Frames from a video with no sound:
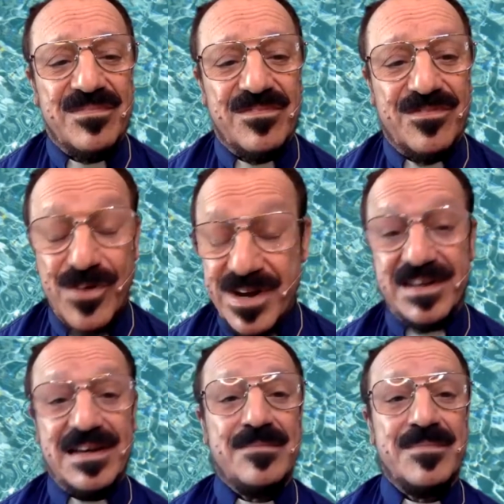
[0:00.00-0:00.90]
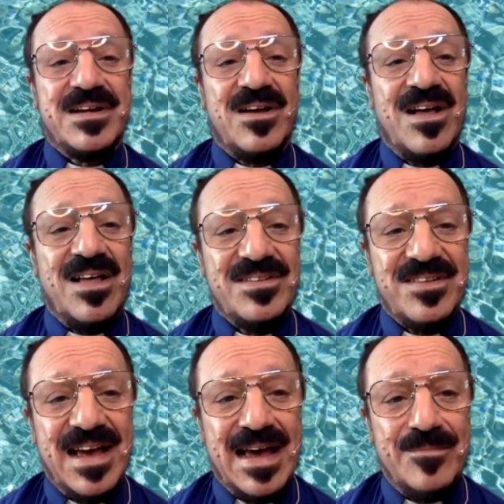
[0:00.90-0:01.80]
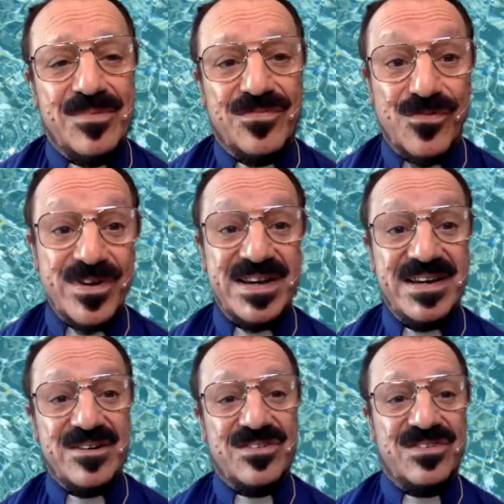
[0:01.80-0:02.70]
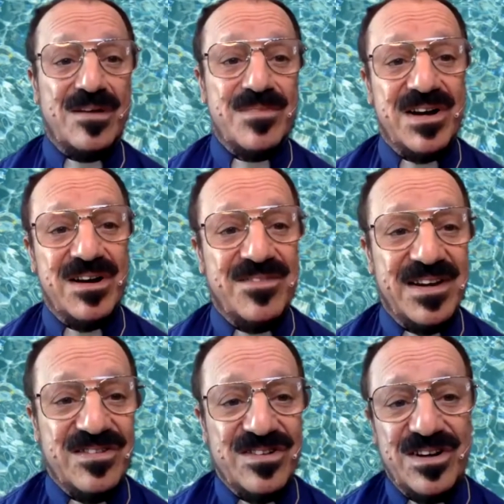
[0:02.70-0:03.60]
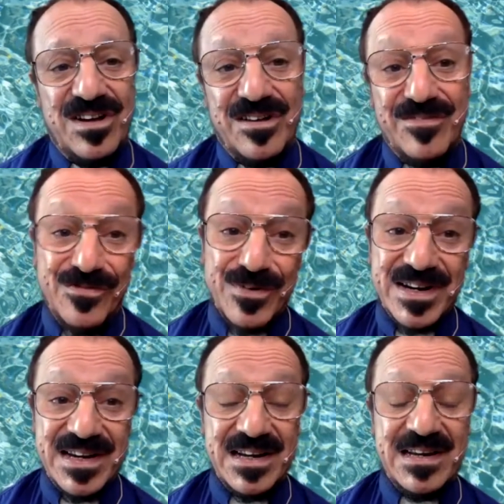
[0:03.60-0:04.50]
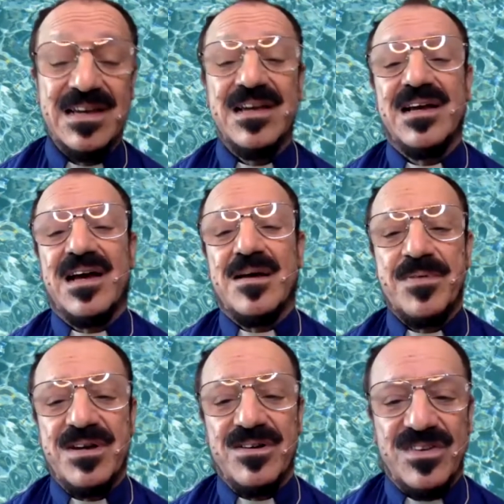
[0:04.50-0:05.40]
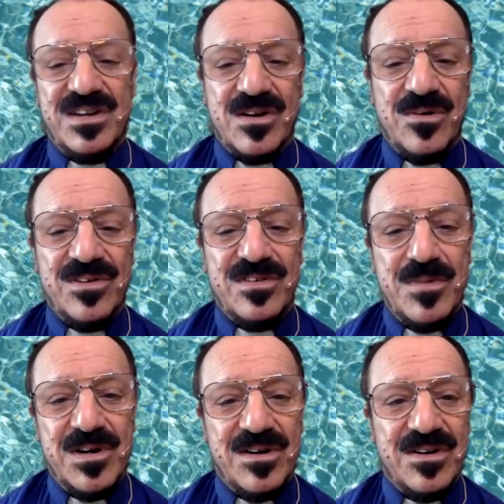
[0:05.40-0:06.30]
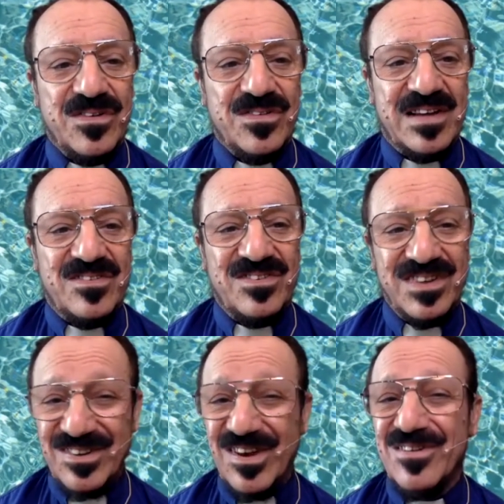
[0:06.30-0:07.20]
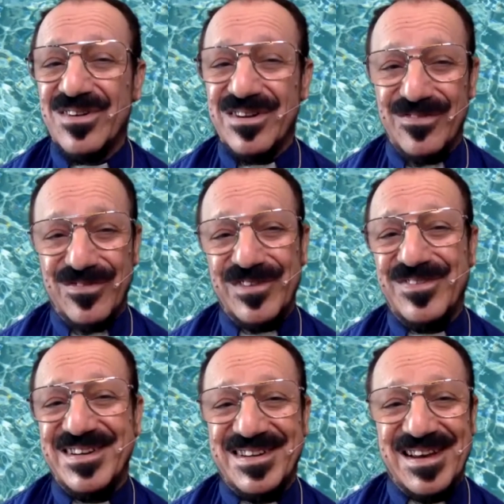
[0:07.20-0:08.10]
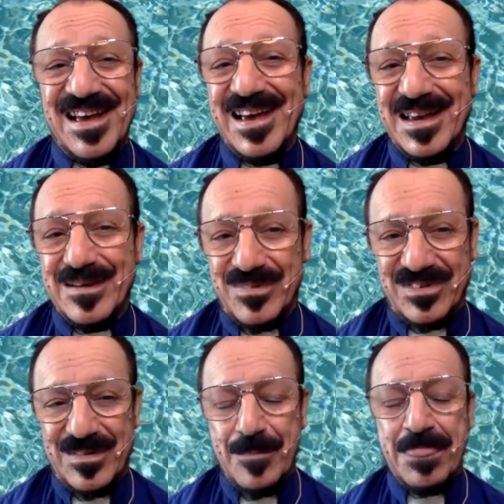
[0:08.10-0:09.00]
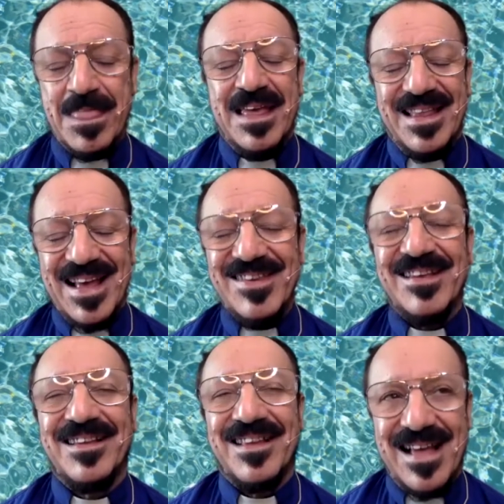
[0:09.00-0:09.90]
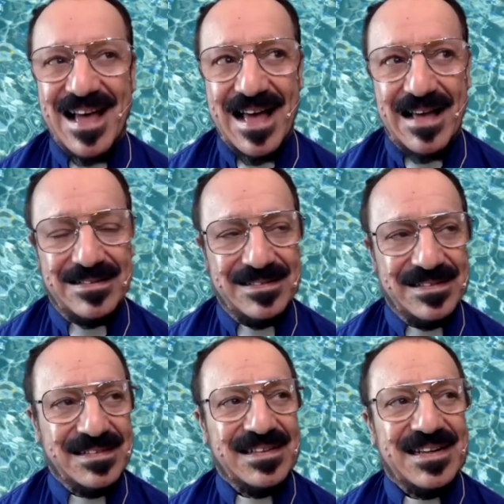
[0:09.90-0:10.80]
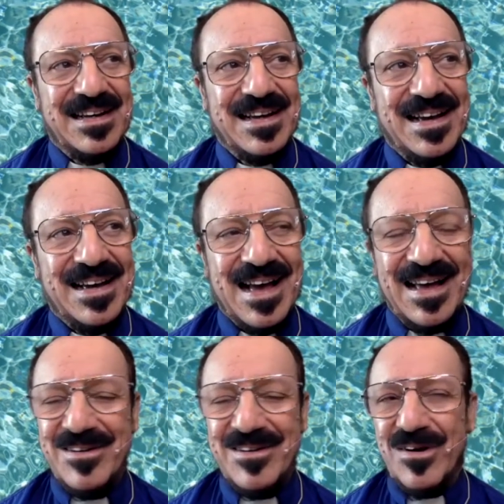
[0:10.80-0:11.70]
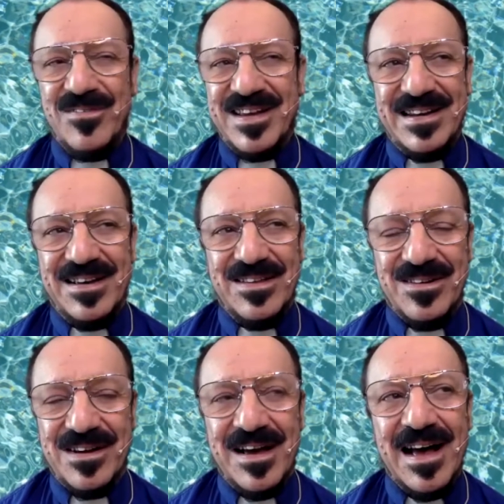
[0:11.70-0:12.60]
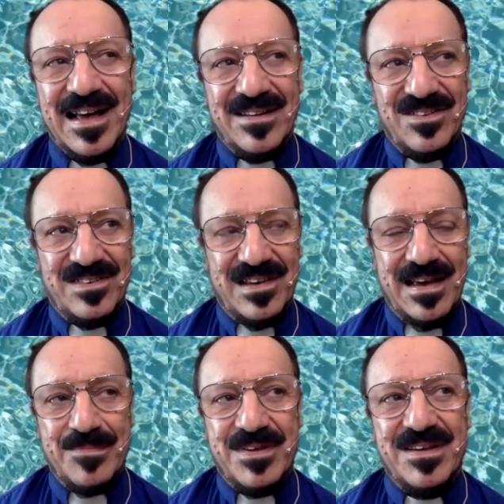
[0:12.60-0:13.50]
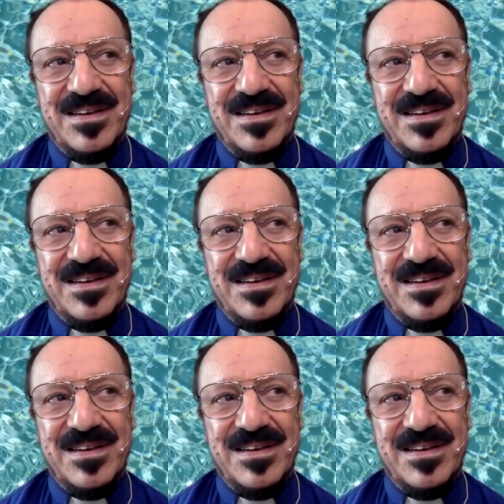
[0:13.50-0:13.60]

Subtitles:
freedom and all the times free or some derivation of free appears in A Course in Miracles, that's 650 times. That's a lot. I don't know of any other concept